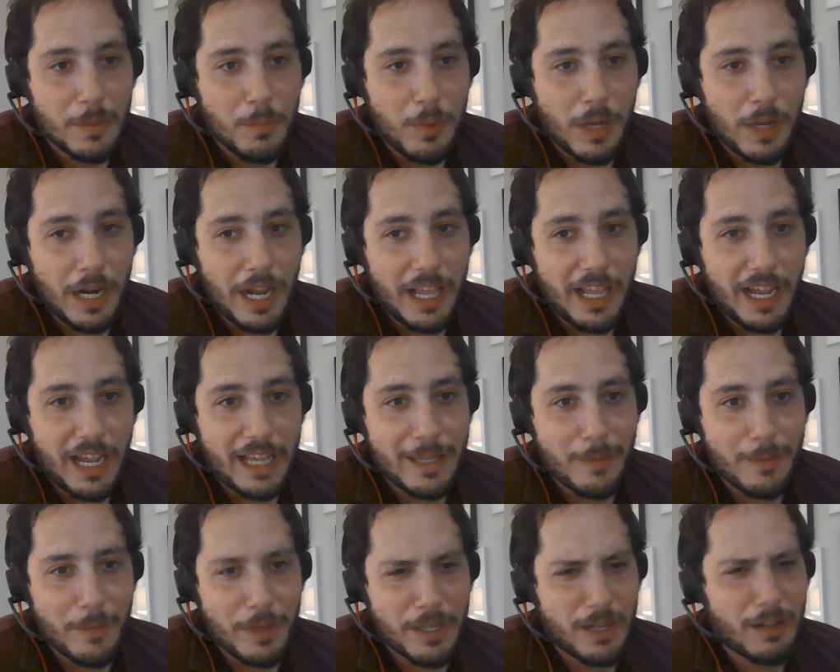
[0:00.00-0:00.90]
But I
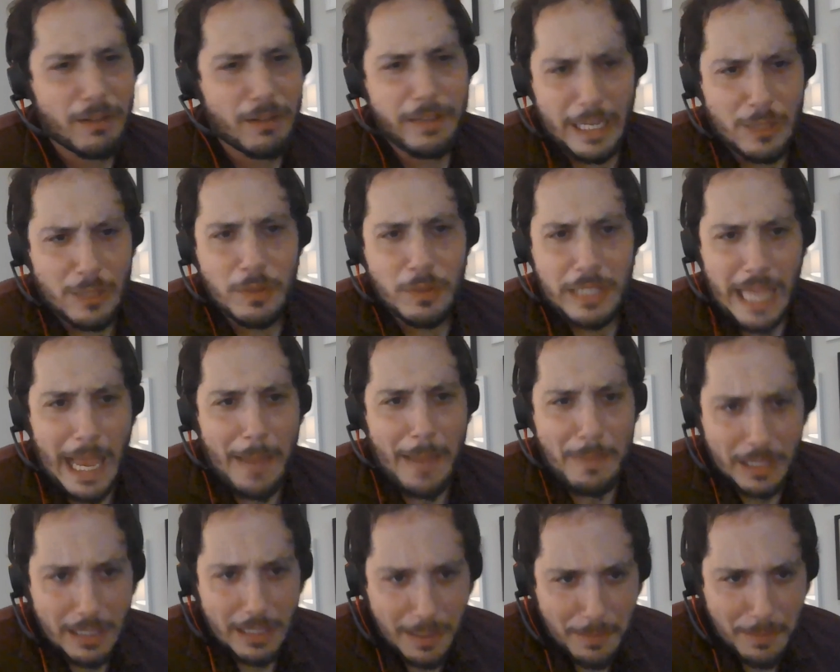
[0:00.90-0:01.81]
think we can all guess what's
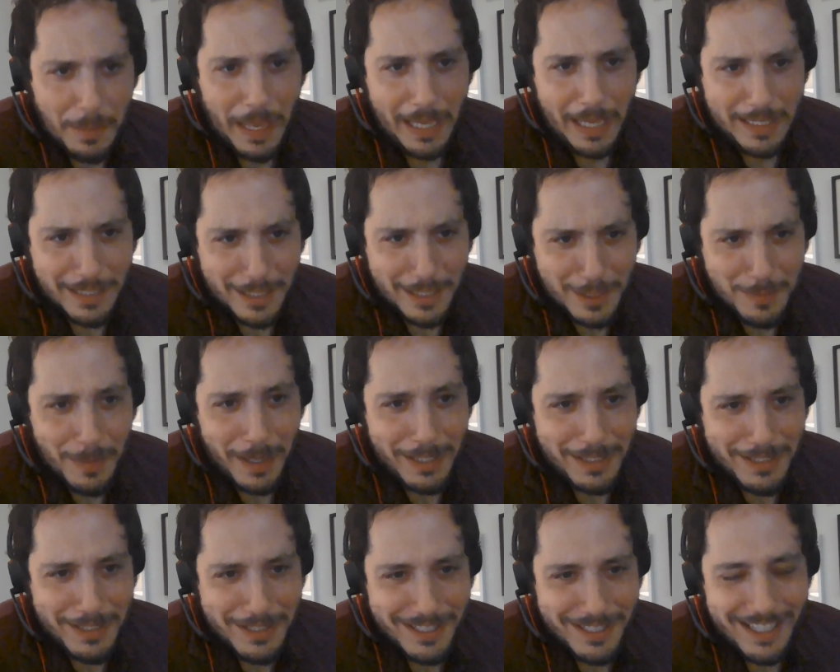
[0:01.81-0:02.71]
happened in the past 6
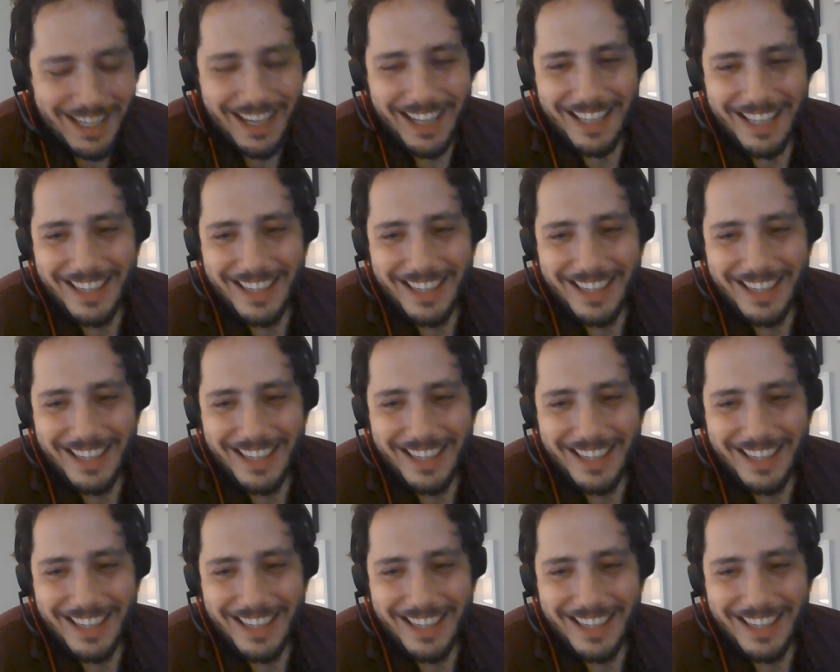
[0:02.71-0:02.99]
months